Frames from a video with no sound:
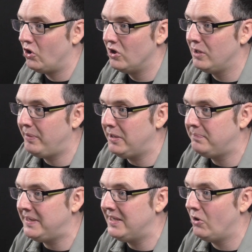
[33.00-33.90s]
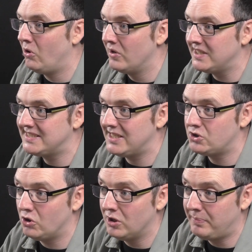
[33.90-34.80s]
all about being honest. It's
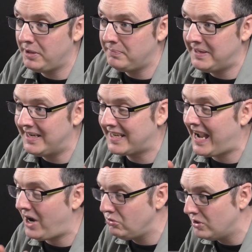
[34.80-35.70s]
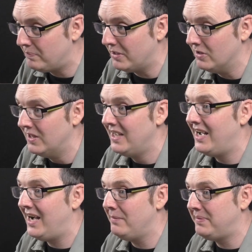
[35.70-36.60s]
all about being accountable
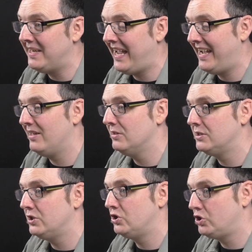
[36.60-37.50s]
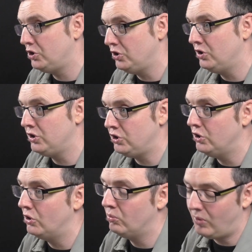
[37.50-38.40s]
and being held to your